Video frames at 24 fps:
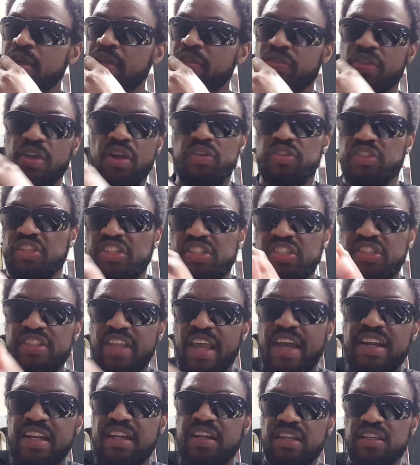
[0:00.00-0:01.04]
There's a
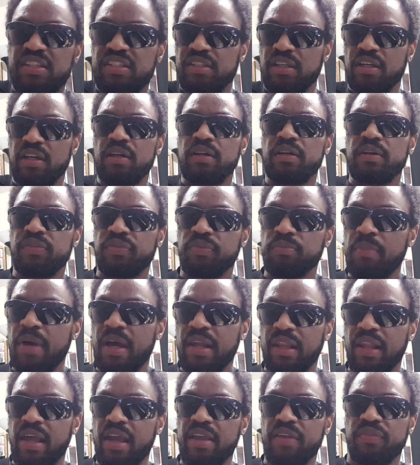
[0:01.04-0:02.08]
steadiness of my
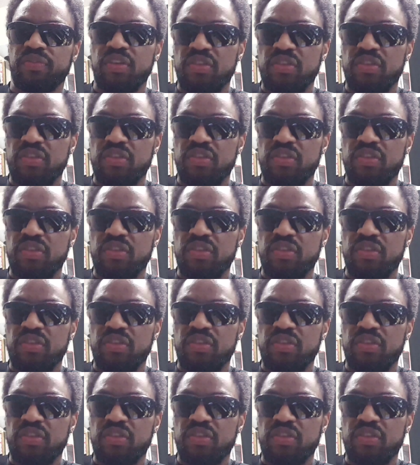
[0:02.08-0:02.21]
life.